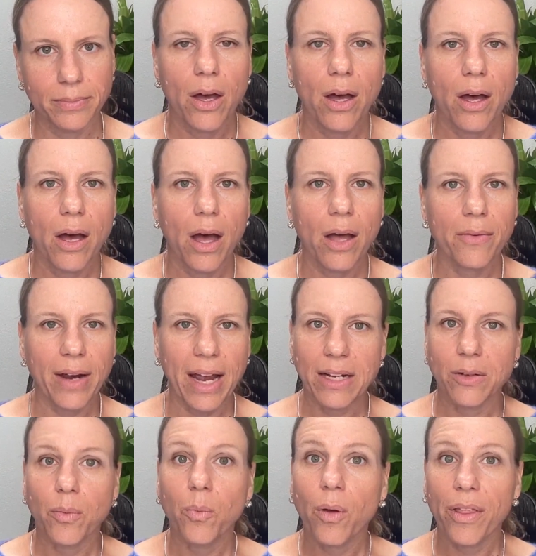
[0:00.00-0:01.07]
All right,
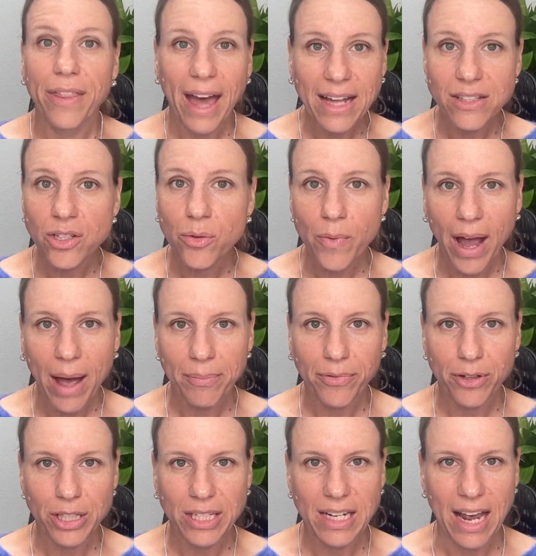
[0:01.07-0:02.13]
well, that's a wrap for
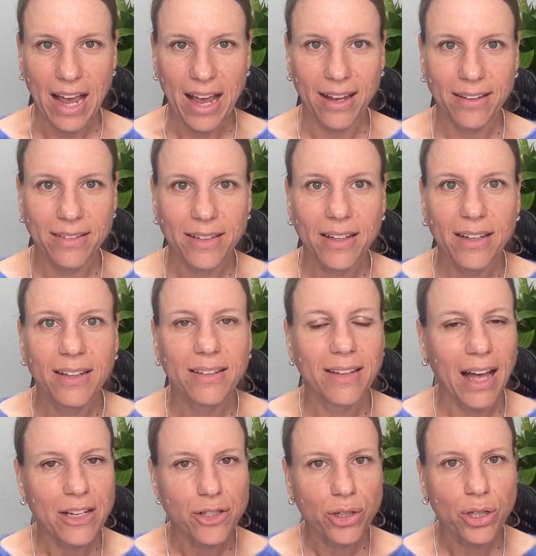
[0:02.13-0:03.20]
today.
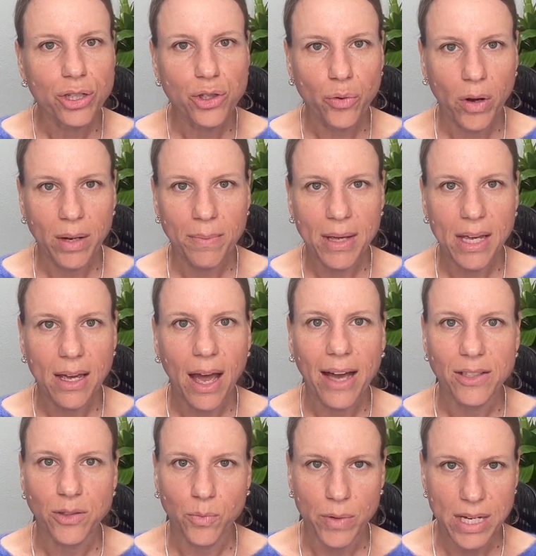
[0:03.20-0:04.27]
Glad you could join me
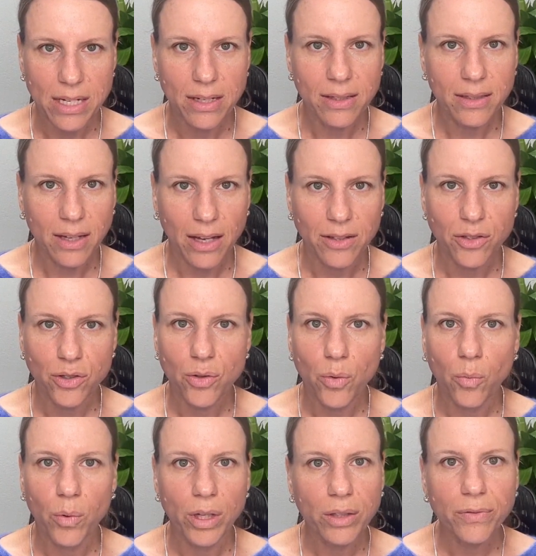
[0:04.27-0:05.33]
as we discussed
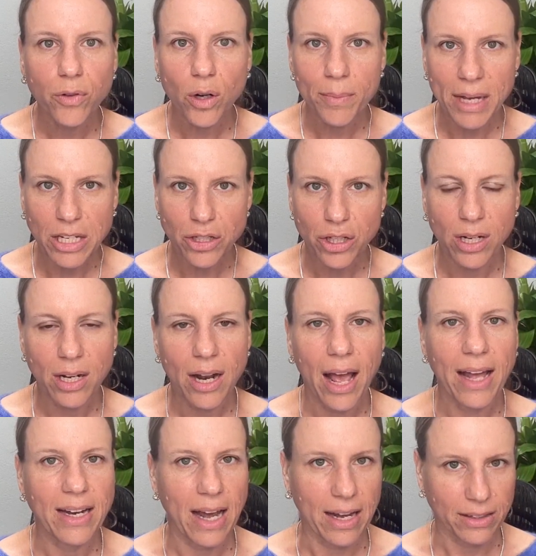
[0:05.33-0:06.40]
will formation
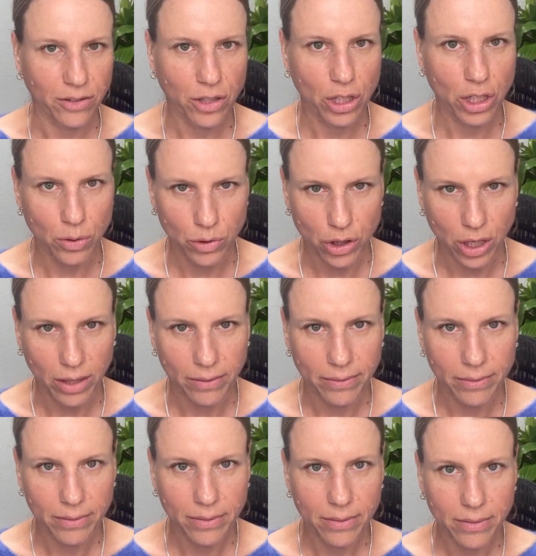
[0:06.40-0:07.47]
and execution.
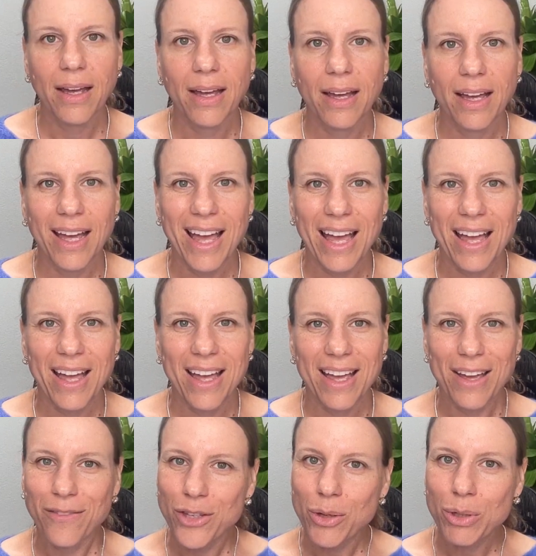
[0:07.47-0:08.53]
If
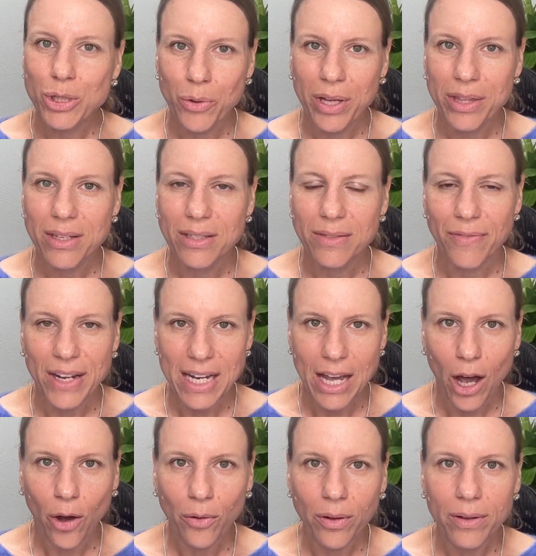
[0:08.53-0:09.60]
you enjoyed this
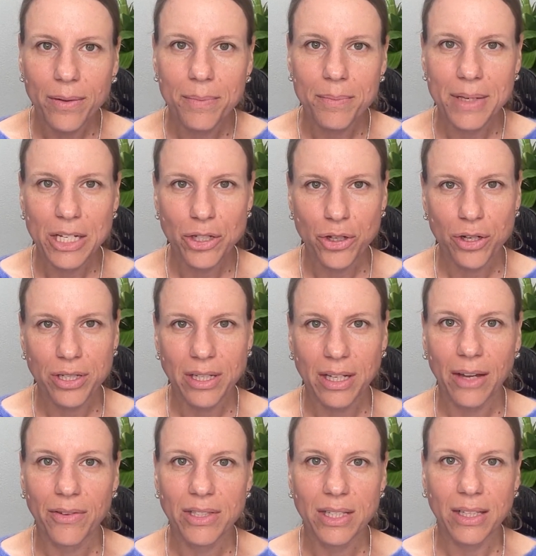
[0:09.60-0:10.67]
video, be sure to give
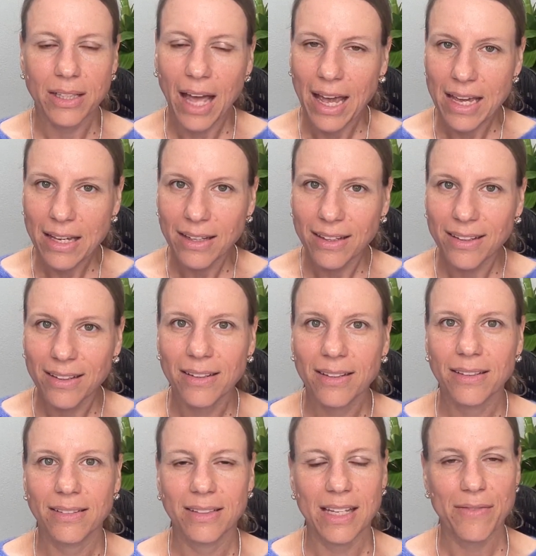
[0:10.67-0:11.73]
us a like,
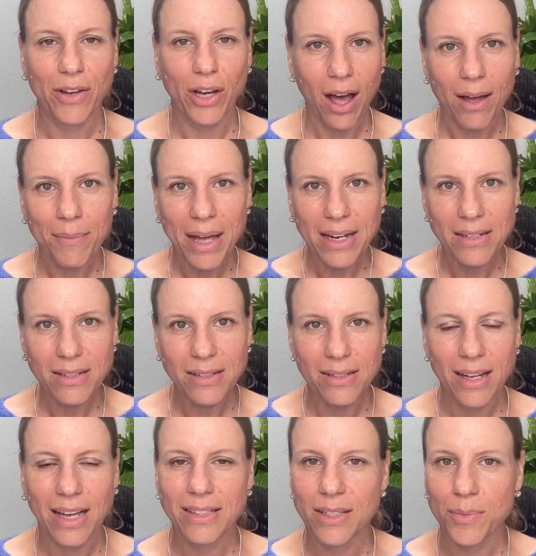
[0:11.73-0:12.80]
leave a comment,
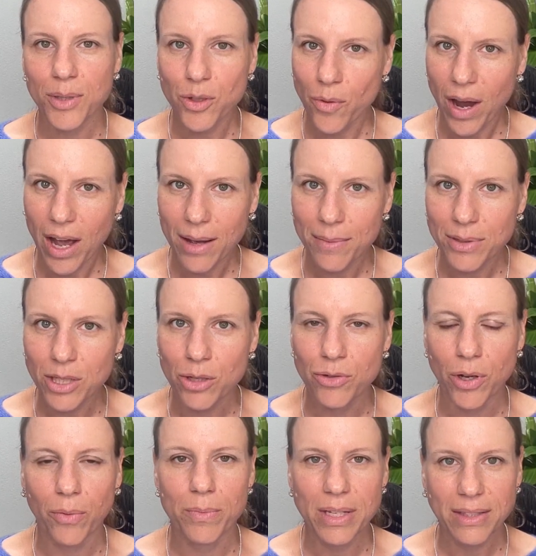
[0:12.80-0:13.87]
and subscribe so you
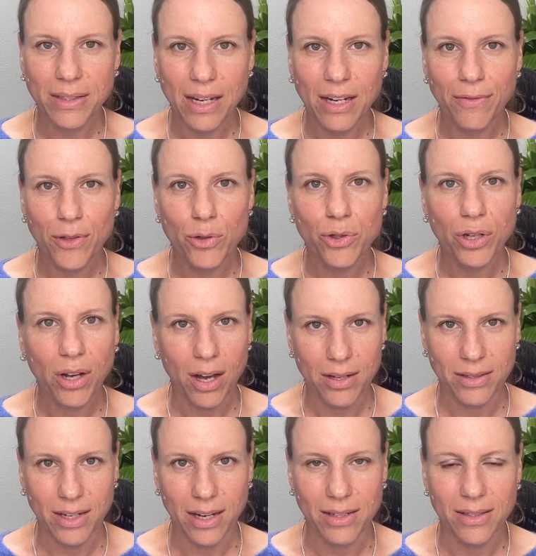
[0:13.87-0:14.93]
don't miss any future
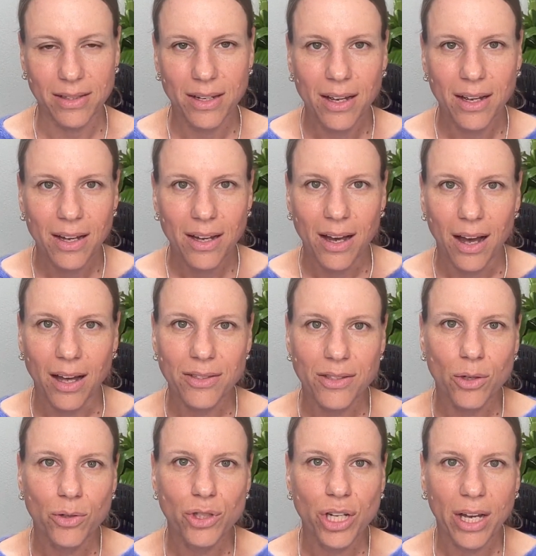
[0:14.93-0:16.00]
content. Also,
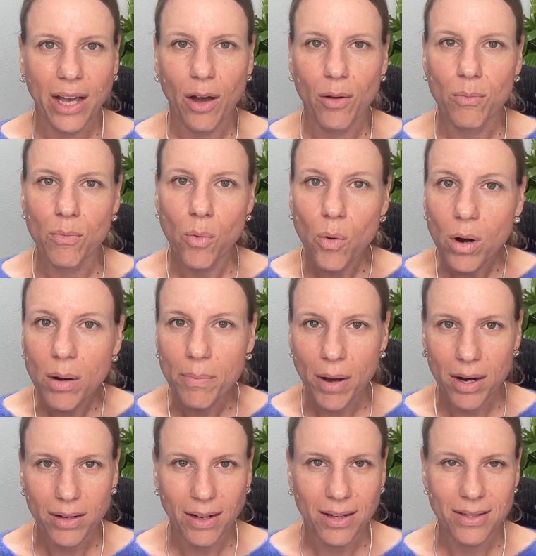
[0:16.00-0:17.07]
check out more bar
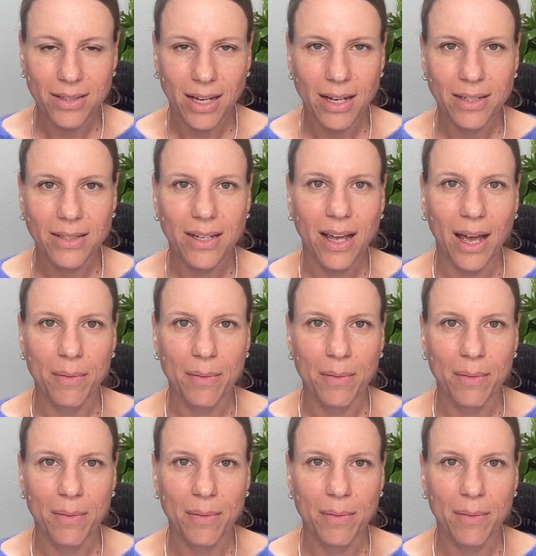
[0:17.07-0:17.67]
content at